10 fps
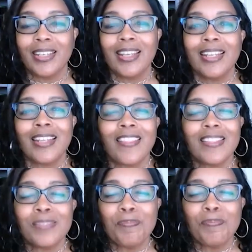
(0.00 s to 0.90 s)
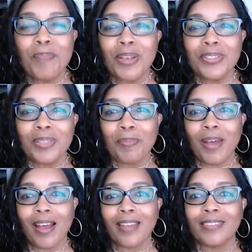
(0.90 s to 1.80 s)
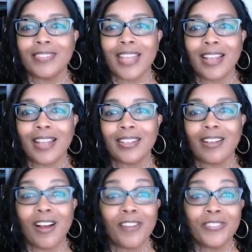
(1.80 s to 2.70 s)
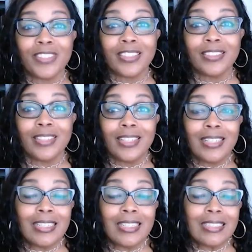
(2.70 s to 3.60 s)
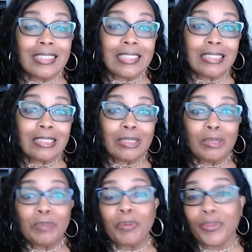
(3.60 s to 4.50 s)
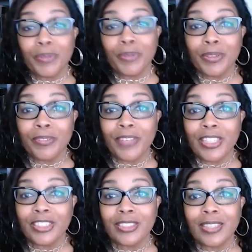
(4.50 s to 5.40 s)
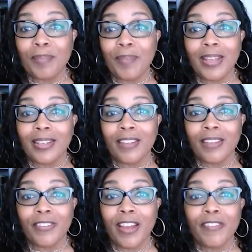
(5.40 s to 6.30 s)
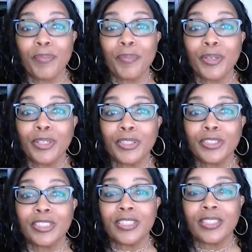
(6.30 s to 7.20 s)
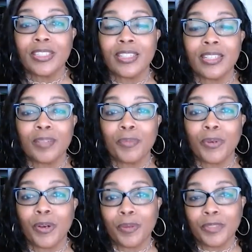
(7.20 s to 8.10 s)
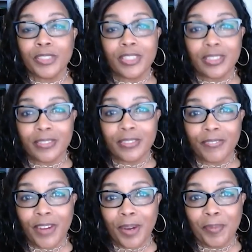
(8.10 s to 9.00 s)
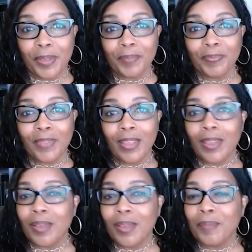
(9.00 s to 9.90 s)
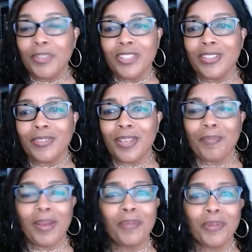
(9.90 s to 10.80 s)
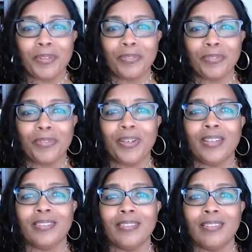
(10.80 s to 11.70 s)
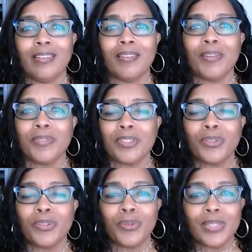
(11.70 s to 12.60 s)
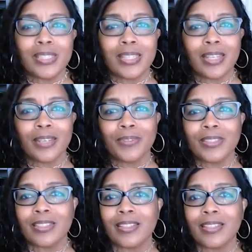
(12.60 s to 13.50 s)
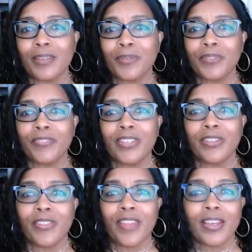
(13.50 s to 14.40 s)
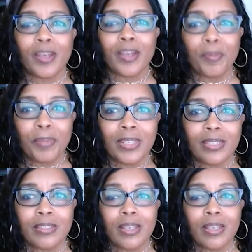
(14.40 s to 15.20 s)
Now, this melting pot of talent often leads to breakthrough innovations that might never have emerged in a more homogeneous environment. But just don't take my word for it. There was a Deloitte study recently that revealed that companies